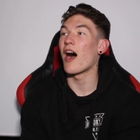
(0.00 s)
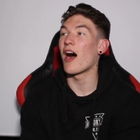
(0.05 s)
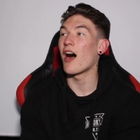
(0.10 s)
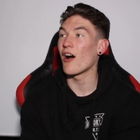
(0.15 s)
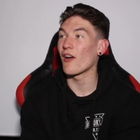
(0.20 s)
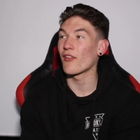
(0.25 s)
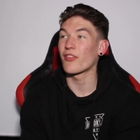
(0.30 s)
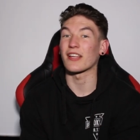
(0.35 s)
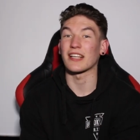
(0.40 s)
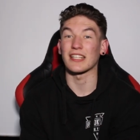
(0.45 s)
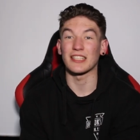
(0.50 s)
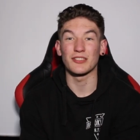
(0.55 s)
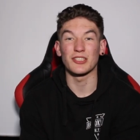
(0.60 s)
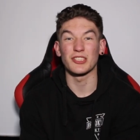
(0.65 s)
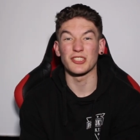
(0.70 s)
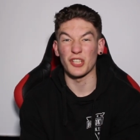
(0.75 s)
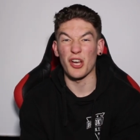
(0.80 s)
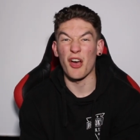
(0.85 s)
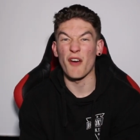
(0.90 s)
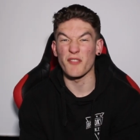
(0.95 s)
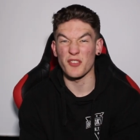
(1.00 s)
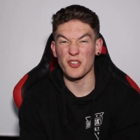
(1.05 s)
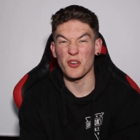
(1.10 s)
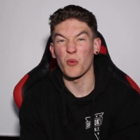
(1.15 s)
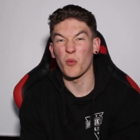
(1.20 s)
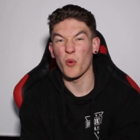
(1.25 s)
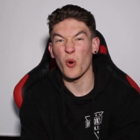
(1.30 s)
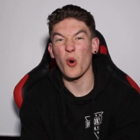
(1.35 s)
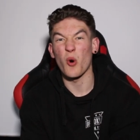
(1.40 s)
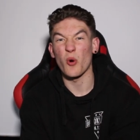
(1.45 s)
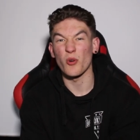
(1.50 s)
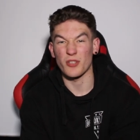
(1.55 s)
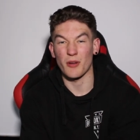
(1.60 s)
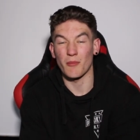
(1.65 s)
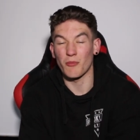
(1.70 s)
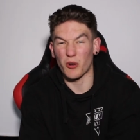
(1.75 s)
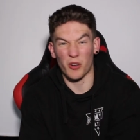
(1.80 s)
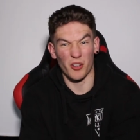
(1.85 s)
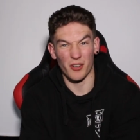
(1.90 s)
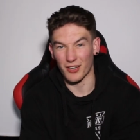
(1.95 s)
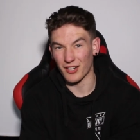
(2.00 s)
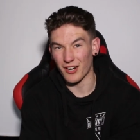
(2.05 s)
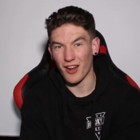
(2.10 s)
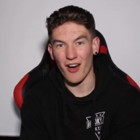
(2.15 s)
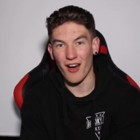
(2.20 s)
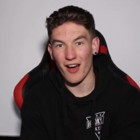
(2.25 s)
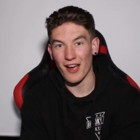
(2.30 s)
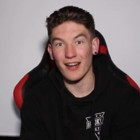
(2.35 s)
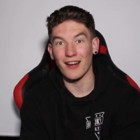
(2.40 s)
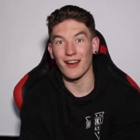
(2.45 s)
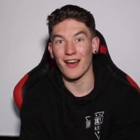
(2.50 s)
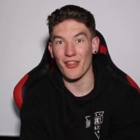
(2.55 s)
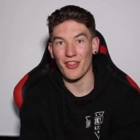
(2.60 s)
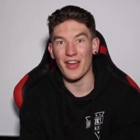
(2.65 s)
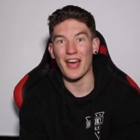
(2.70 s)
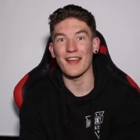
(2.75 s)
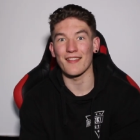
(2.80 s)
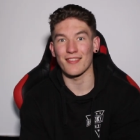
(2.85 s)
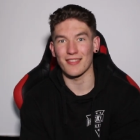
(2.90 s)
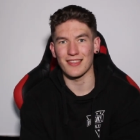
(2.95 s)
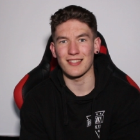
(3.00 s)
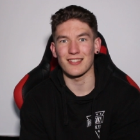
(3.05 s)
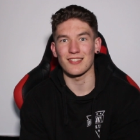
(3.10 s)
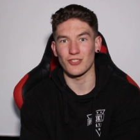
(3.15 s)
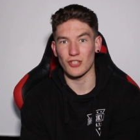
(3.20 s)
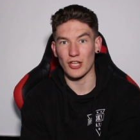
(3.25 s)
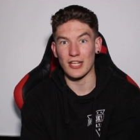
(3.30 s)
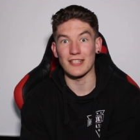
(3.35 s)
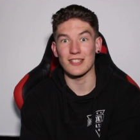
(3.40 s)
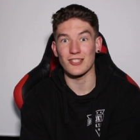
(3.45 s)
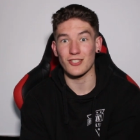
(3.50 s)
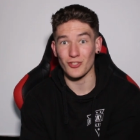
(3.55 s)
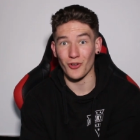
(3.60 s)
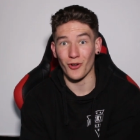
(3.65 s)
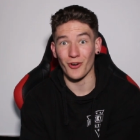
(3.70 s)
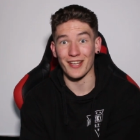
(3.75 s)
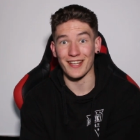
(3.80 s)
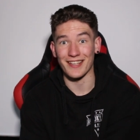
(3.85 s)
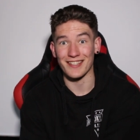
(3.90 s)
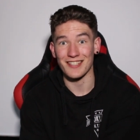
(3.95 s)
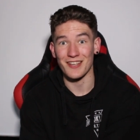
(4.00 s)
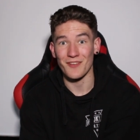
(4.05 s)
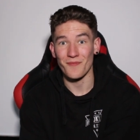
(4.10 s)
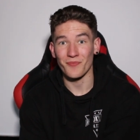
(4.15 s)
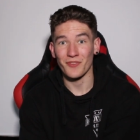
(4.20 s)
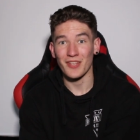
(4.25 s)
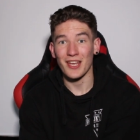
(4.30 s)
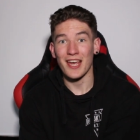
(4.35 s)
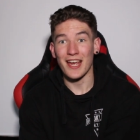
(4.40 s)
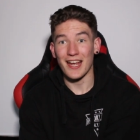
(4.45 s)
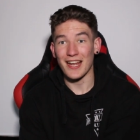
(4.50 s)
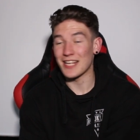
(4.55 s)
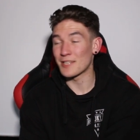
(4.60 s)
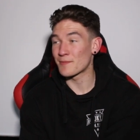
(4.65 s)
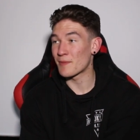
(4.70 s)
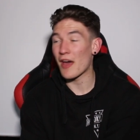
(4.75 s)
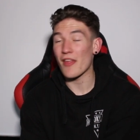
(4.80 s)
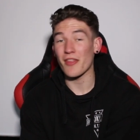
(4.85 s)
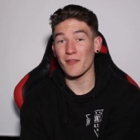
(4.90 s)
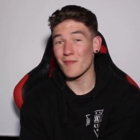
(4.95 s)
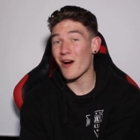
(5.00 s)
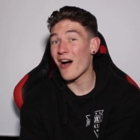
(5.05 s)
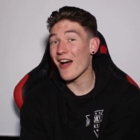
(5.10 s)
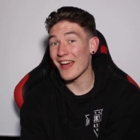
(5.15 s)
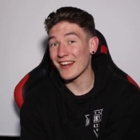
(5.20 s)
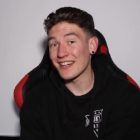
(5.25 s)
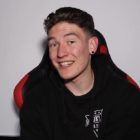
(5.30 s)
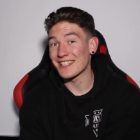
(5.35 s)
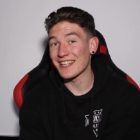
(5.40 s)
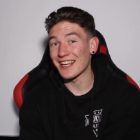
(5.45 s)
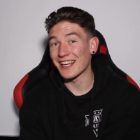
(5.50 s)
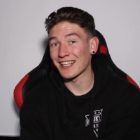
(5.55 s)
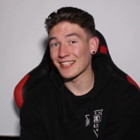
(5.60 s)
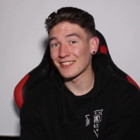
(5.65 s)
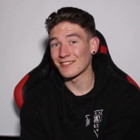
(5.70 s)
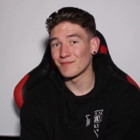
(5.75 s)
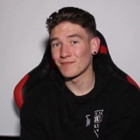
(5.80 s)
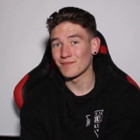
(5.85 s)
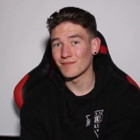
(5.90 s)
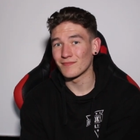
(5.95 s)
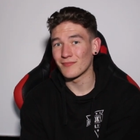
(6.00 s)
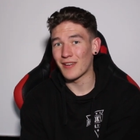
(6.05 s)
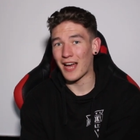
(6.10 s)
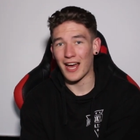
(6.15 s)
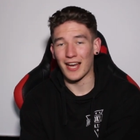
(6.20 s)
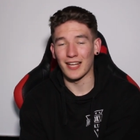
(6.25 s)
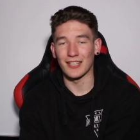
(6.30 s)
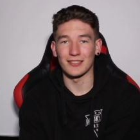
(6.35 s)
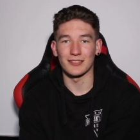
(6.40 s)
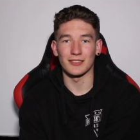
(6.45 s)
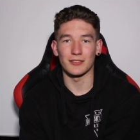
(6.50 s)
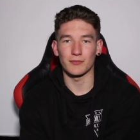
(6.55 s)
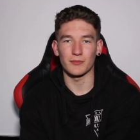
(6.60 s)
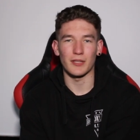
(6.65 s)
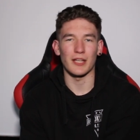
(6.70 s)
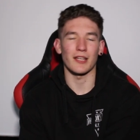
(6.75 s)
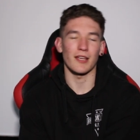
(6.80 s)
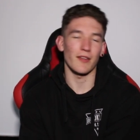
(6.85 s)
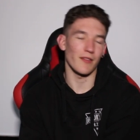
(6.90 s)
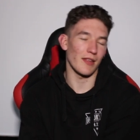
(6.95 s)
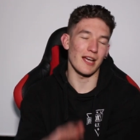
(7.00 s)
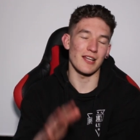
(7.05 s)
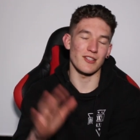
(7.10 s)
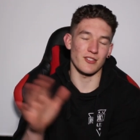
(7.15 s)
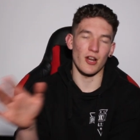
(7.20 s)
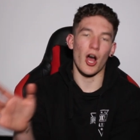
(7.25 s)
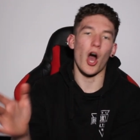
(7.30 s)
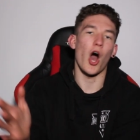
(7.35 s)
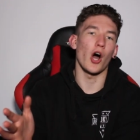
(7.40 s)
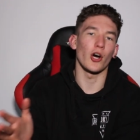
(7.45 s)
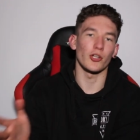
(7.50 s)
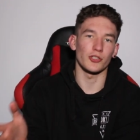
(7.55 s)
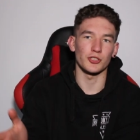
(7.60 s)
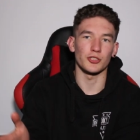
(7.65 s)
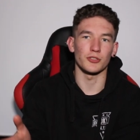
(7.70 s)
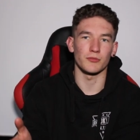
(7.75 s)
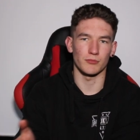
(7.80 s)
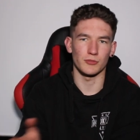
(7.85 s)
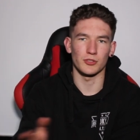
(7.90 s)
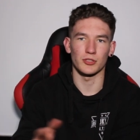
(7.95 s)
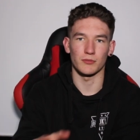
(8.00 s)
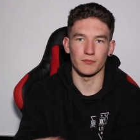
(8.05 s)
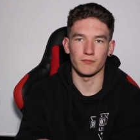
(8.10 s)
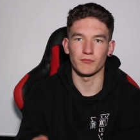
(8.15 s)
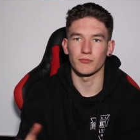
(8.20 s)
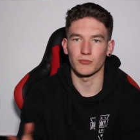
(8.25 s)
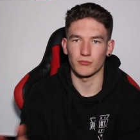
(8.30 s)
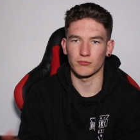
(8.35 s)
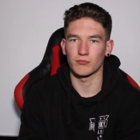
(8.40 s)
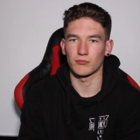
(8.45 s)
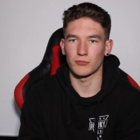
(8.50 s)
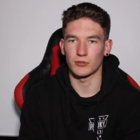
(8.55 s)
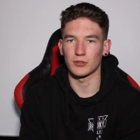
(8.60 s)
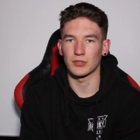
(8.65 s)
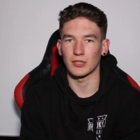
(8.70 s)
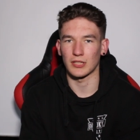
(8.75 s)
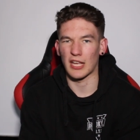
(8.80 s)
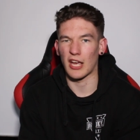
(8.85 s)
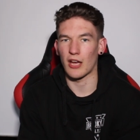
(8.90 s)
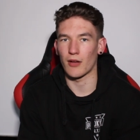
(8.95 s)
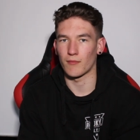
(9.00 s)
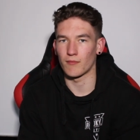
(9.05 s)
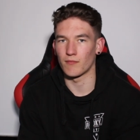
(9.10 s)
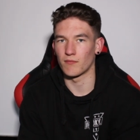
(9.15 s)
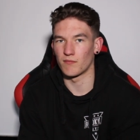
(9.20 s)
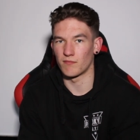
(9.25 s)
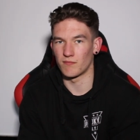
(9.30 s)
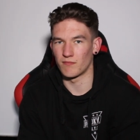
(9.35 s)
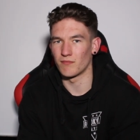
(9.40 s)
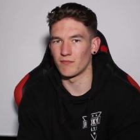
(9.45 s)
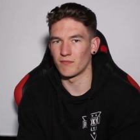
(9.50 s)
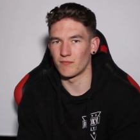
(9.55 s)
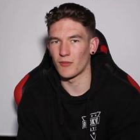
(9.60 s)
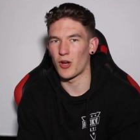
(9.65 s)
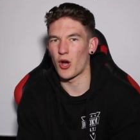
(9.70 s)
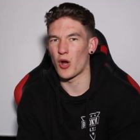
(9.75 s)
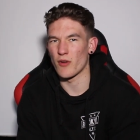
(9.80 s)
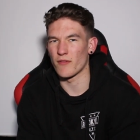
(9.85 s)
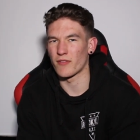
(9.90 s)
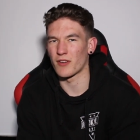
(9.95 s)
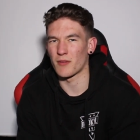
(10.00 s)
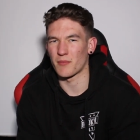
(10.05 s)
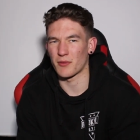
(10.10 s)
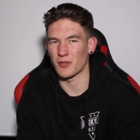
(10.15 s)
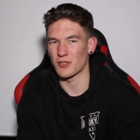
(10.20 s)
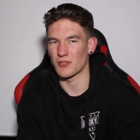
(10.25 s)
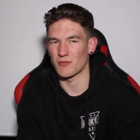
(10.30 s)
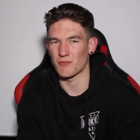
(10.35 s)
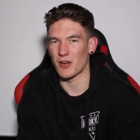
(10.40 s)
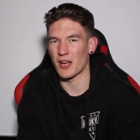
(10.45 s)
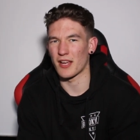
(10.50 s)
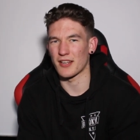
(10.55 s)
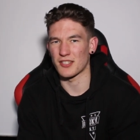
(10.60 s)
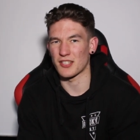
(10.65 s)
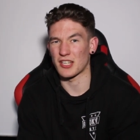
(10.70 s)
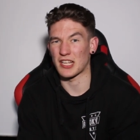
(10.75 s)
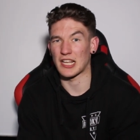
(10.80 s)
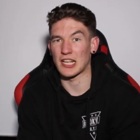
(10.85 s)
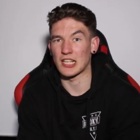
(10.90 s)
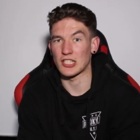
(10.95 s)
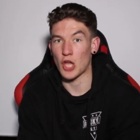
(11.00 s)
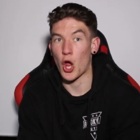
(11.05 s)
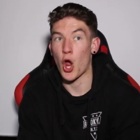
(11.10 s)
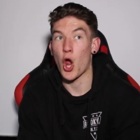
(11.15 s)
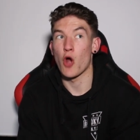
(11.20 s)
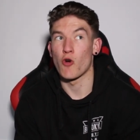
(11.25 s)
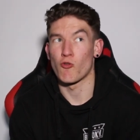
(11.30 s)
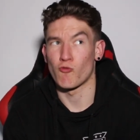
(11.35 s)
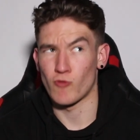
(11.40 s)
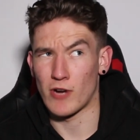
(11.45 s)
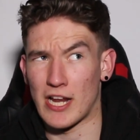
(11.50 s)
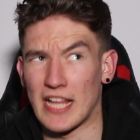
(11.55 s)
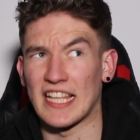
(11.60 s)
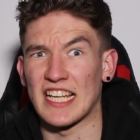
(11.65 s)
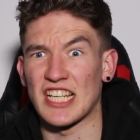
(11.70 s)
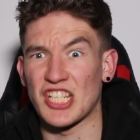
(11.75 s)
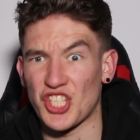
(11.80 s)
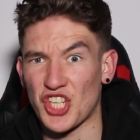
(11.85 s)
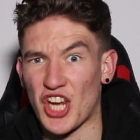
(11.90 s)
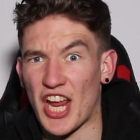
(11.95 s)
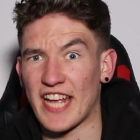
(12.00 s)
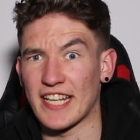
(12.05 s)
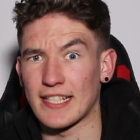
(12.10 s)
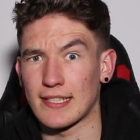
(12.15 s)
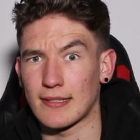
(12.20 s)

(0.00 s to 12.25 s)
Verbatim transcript: I think deserves an award. I'm not gonna lie, like that, it's, it's, solid. It's better than my editing, and then again, that isn't hard to to, to get over because my editing is really shit.